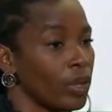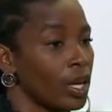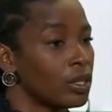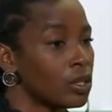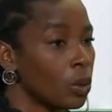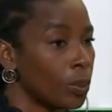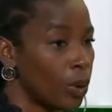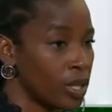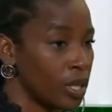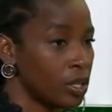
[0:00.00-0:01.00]
it's so
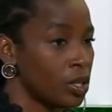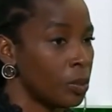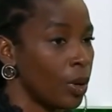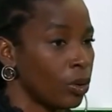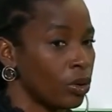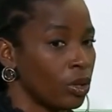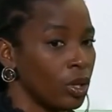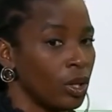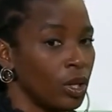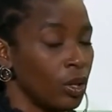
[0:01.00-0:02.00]
important to both,
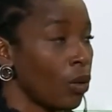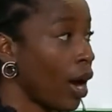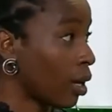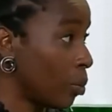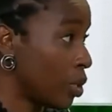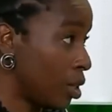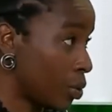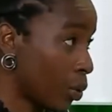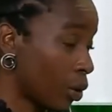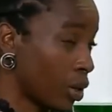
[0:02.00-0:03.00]
I come to this
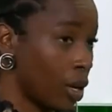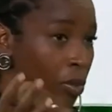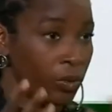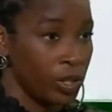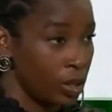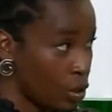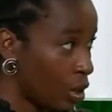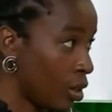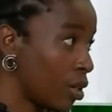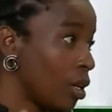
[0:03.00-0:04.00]
work, I'm a
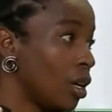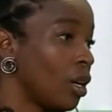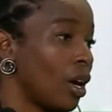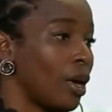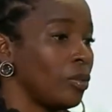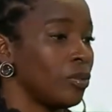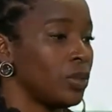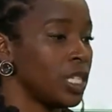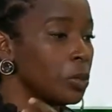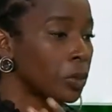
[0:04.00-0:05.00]
physician, I'm
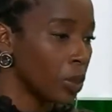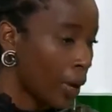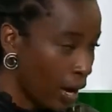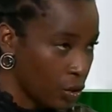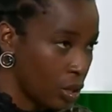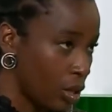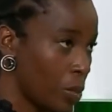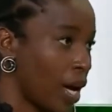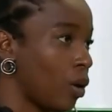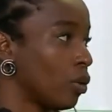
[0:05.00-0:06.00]
deeply passionate
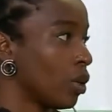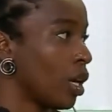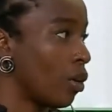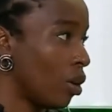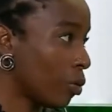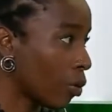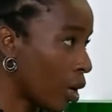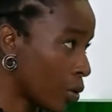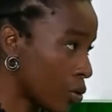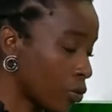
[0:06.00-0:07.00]
about caring for
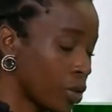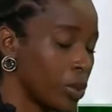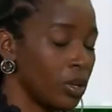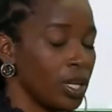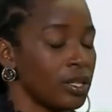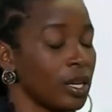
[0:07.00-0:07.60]
underserved communities.